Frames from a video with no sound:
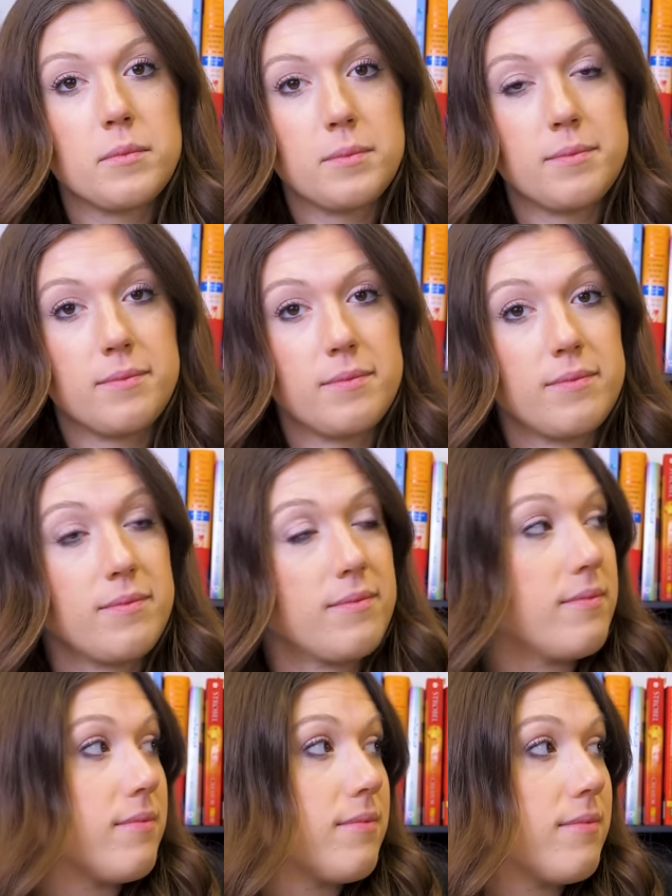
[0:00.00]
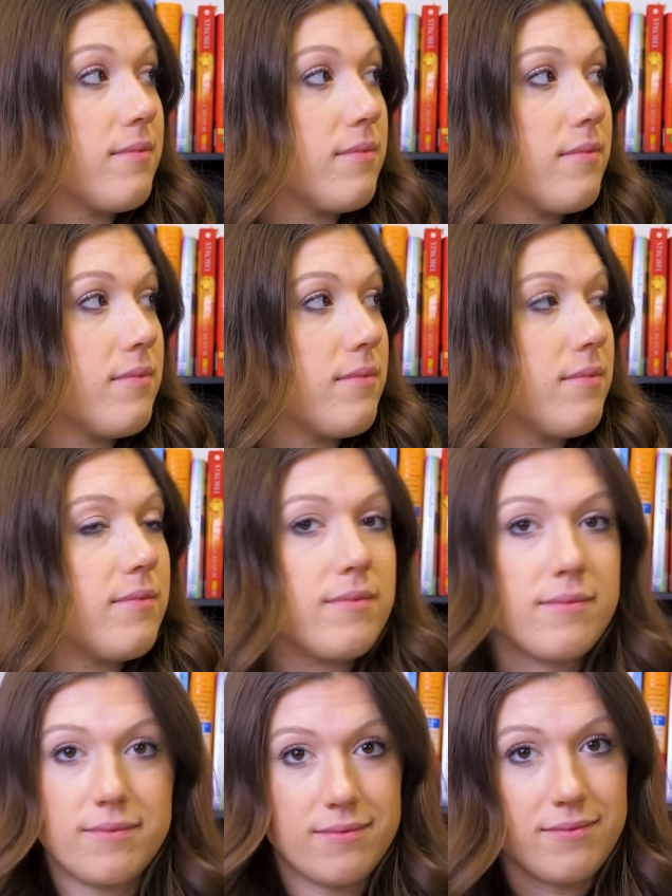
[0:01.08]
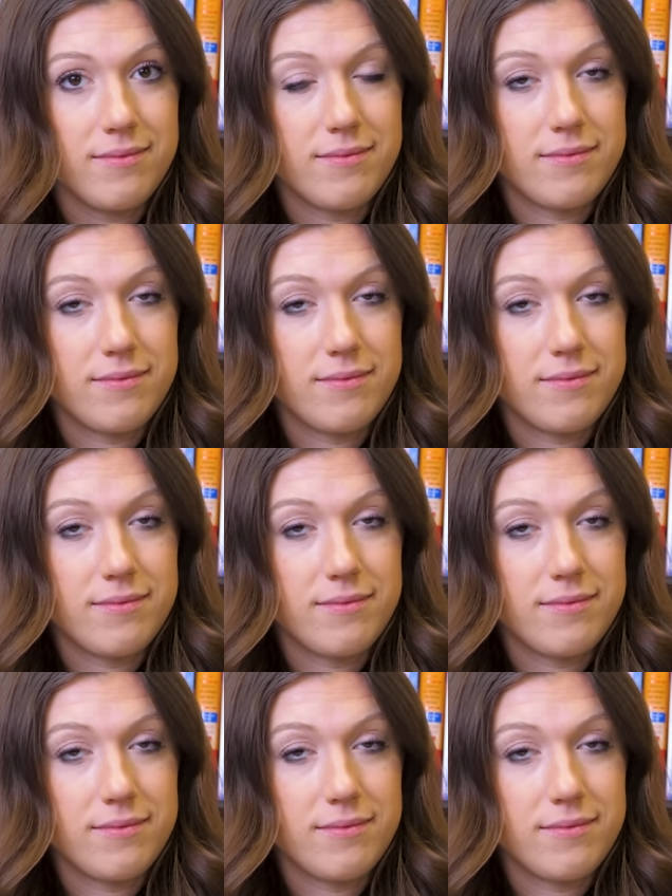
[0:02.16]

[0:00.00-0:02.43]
[no speech]